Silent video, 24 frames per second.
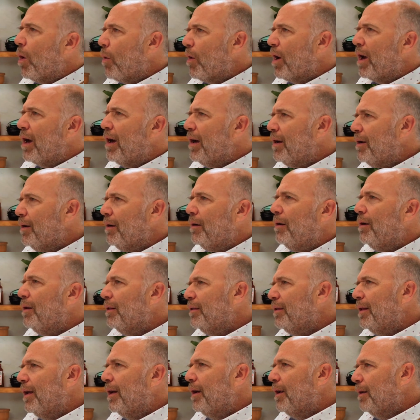Okay, all
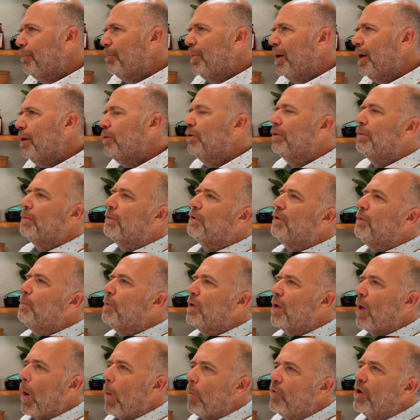that about the
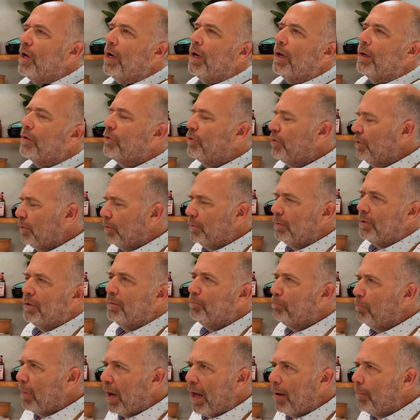chemical reaction
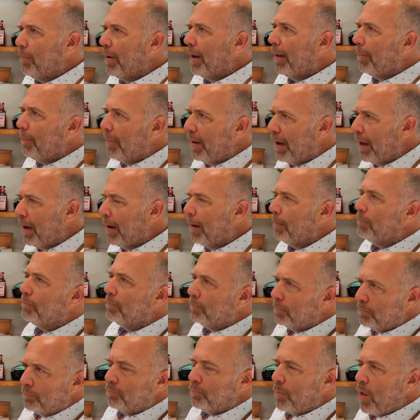and blah blah blah.
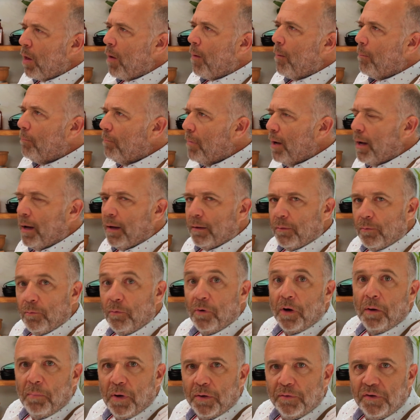But
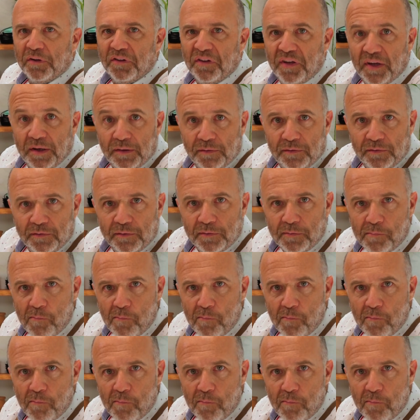what about the taste?